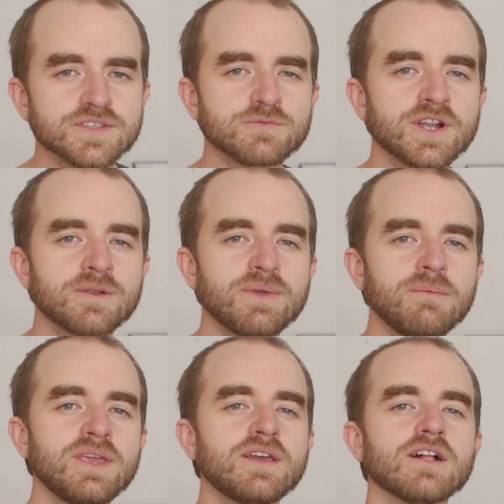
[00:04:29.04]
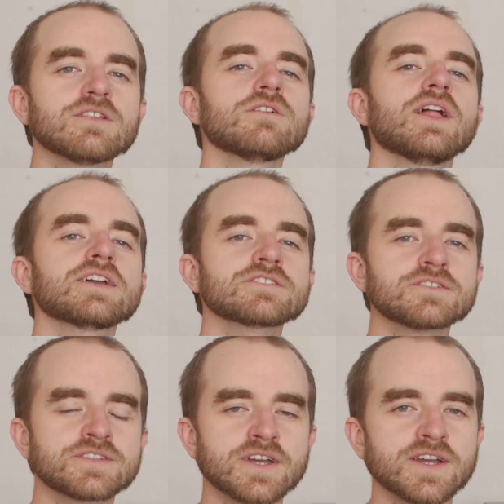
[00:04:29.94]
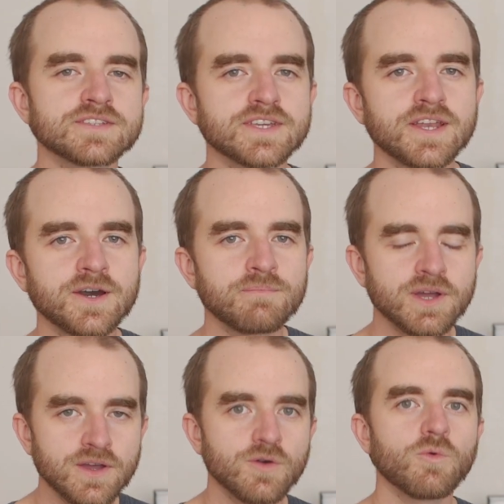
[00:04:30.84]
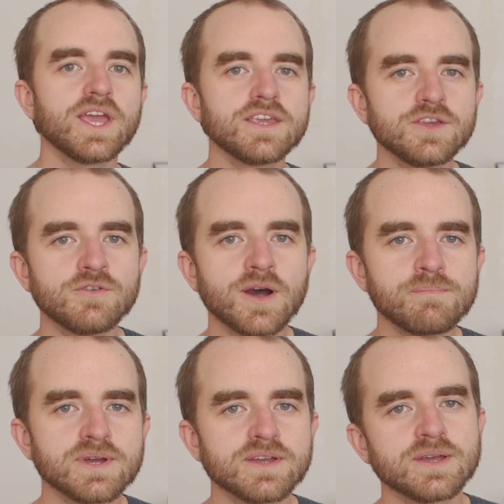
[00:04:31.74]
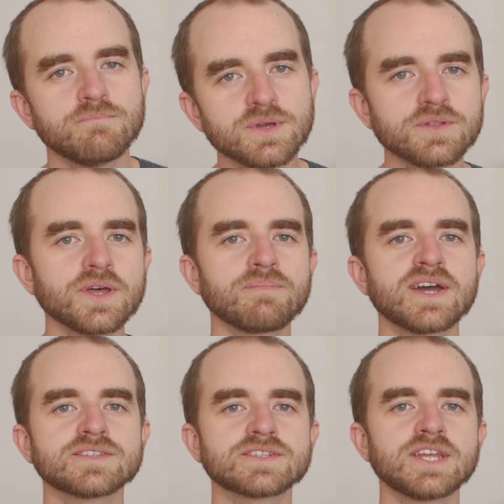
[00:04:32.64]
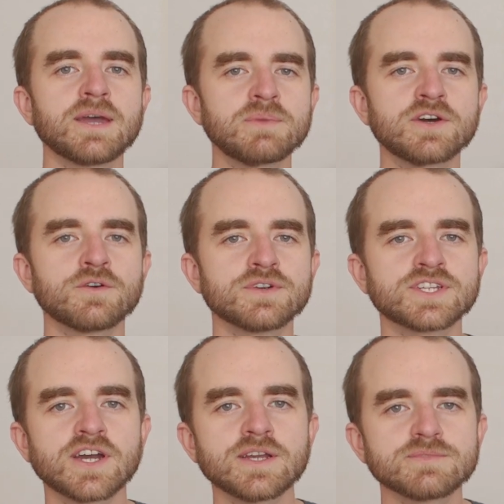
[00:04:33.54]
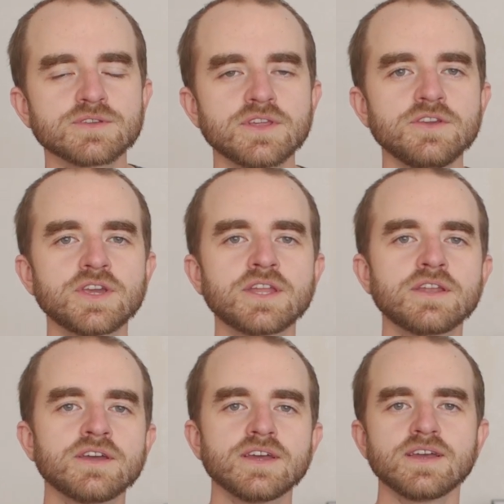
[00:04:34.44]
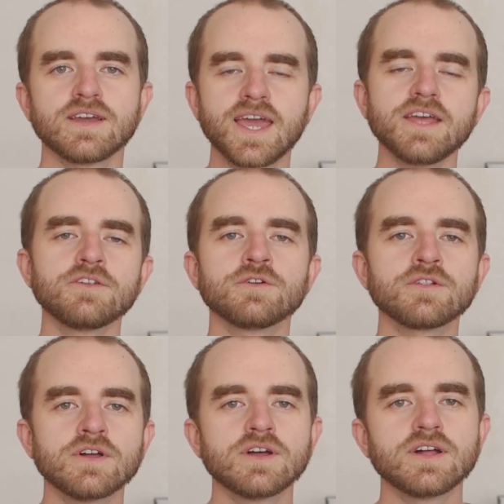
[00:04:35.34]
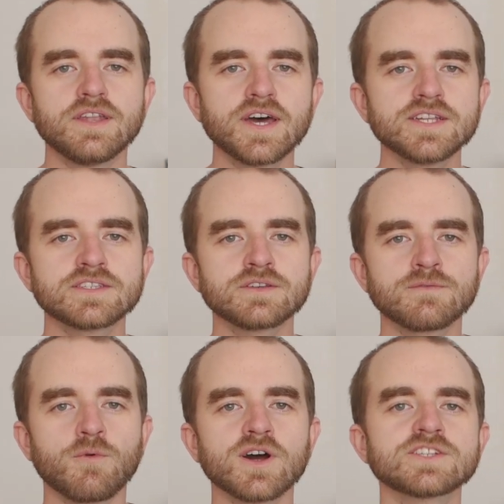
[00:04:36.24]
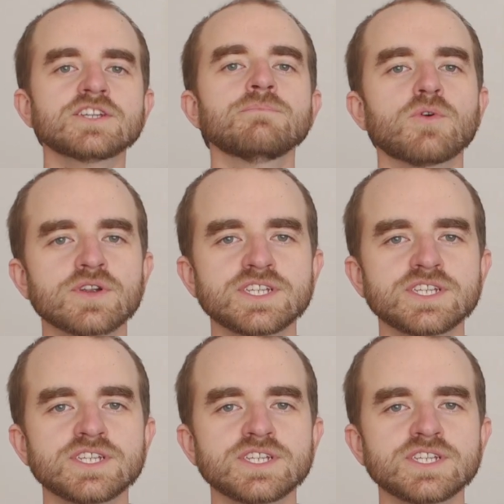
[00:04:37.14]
is where maybe a little exercise can help wake you up, build up that stamina over time so that you can handle nights of watching more